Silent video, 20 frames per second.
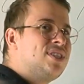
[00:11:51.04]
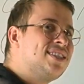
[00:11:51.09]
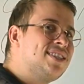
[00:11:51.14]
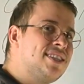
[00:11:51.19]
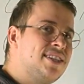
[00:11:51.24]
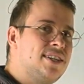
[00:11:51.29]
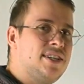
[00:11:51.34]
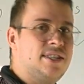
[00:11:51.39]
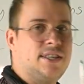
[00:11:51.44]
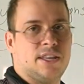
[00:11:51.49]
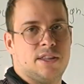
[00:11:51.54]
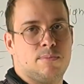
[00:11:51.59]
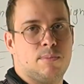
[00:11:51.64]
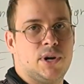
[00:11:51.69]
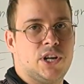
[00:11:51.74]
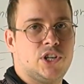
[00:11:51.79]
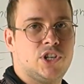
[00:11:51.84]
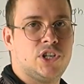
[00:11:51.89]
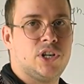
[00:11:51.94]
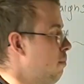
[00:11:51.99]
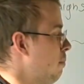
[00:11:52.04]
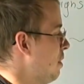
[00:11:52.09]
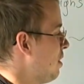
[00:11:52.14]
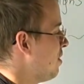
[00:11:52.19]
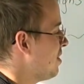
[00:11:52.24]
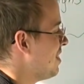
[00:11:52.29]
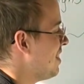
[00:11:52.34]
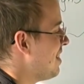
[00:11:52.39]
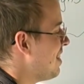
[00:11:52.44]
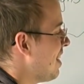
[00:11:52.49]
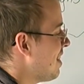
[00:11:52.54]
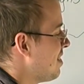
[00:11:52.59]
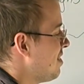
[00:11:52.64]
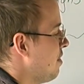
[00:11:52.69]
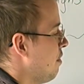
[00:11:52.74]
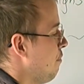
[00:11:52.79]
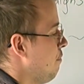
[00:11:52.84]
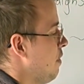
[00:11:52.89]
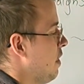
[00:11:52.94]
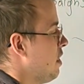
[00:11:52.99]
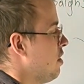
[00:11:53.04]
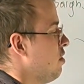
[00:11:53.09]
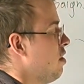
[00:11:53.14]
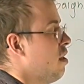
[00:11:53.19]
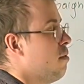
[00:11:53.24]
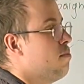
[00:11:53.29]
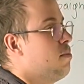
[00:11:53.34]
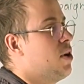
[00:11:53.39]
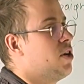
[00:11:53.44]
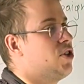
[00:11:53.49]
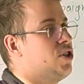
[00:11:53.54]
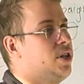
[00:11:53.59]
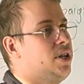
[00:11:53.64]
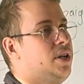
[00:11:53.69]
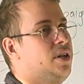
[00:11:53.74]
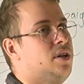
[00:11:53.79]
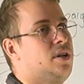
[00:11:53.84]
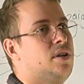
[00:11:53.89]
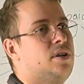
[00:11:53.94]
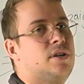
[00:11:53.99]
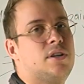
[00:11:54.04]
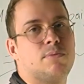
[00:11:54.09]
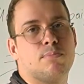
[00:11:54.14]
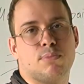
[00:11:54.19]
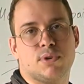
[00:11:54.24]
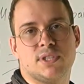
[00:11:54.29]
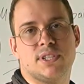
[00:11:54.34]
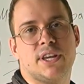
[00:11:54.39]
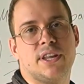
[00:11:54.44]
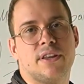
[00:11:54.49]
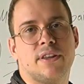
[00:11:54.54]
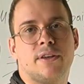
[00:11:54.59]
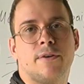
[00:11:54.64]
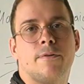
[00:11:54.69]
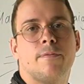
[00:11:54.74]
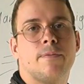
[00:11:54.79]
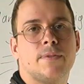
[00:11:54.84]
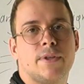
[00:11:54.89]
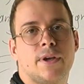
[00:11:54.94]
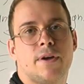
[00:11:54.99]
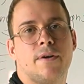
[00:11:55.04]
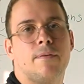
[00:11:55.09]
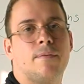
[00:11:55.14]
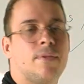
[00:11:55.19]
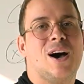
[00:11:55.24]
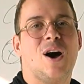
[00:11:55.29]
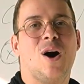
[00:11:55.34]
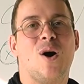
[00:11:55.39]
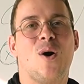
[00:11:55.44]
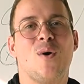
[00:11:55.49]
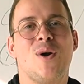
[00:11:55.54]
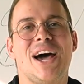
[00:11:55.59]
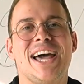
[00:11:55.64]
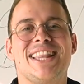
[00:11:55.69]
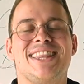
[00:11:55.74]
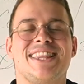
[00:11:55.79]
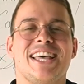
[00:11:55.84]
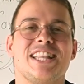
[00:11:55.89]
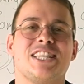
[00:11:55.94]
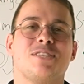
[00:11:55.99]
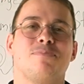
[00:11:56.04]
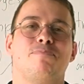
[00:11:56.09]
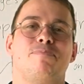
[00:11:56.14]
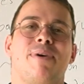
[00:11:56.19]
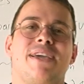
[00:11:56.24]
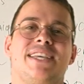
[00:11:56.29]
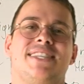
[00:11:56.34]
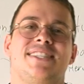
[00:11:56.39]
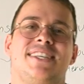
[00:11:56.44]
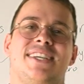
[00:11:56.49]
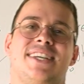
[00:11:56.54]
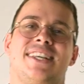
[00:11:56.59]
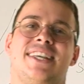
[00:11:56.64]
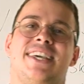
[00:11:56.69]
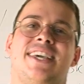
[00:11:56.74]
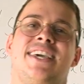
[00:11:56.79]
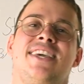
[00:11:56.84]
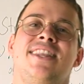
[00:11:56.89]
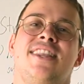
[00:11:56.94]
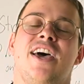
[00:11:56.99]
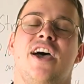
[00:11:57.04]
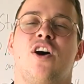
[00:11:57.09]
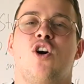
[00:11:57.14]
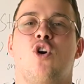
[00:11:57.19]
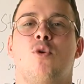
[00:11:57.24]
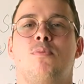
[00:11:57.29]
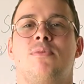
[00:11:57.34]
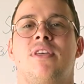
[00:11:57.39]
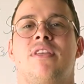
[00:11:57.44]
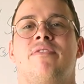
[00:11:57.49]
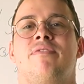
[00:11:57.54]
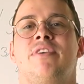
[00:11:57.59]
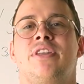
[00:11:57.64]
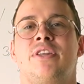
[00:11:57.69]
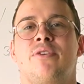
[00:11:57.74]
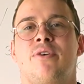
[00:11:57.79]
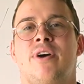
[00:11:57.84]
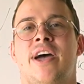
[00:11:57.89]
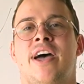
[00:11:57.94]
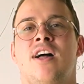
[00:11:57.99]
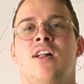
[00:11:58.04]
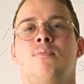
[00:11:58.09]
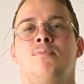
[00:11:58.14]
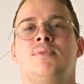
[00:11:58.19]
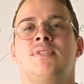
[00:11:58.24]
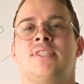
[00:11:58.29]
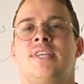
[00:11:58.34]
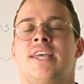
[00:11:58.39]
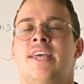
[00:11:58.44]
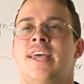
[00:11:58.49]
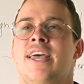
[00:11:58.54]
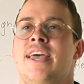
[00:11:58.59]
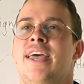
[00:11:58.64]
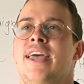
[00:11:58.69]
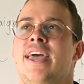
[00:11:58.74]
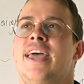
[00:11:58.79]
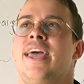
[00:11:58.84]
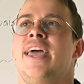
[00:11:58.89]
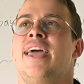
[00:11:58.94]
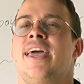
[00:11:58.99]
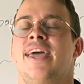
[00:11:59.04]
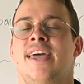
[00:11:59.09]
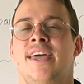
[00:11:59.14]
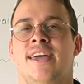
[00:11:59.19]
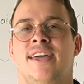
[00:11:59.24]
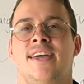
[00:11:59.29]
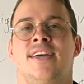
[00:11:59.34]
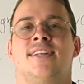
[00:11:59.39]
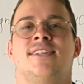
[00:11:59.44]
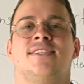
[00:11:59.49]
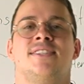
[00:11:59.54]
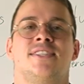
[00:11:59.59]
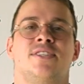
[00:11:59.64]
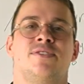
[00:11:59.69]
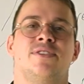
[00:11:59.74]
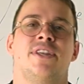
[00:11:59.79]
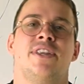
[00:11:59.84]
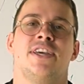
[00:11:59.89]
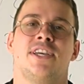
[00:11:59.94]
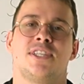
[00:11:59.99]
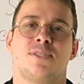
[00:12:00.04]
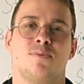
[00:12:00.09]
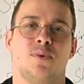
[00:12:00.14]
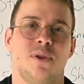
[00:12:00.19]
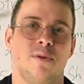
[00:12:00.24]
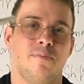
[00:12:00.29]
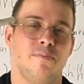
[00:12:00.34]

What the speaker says: see that much because it doesn't affect it that much in percent. Yeah. All right, that's basically it. I hope that video helps and see you in the next one.